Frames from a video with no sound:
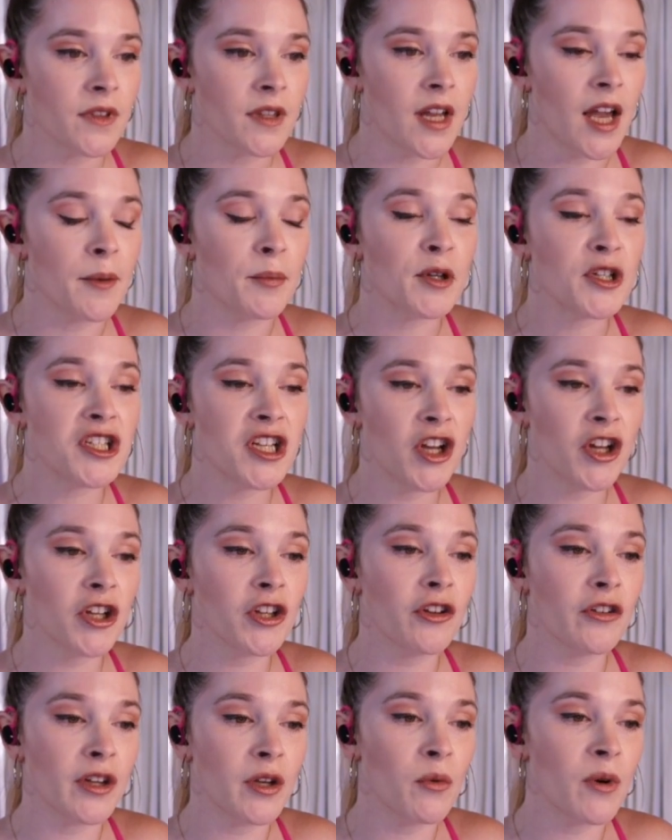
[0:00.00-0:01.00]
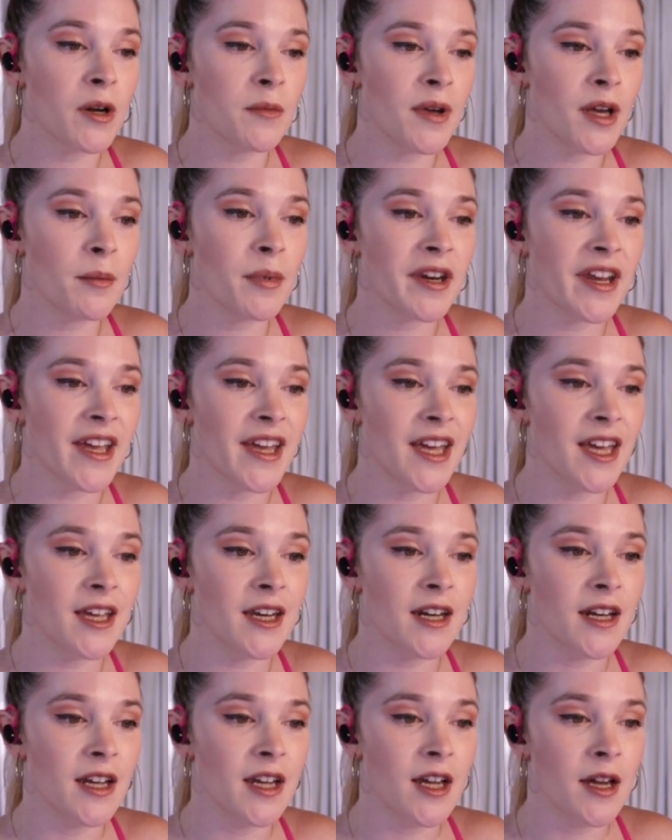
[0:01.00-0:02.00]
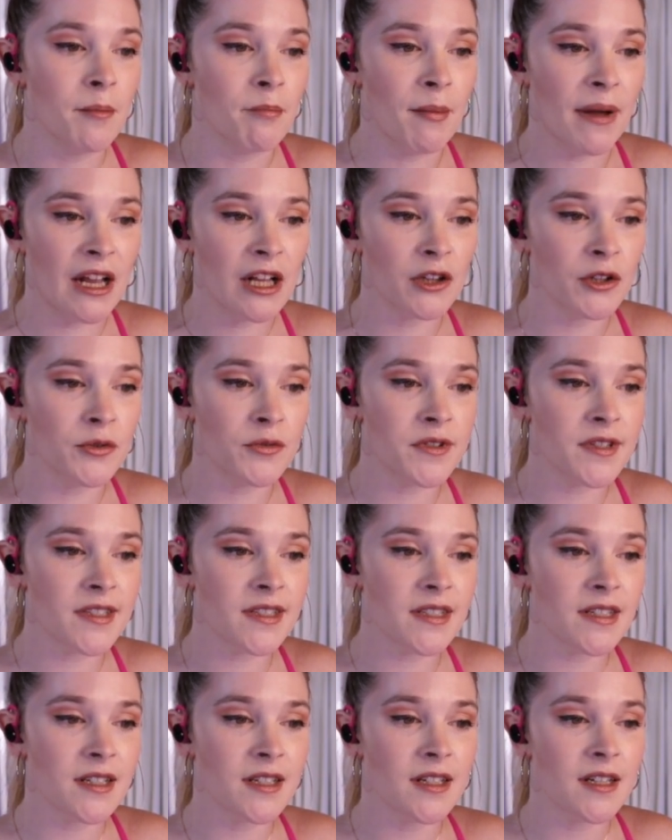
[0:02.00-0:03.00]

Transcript: I particularly want to be able to hit my glutes,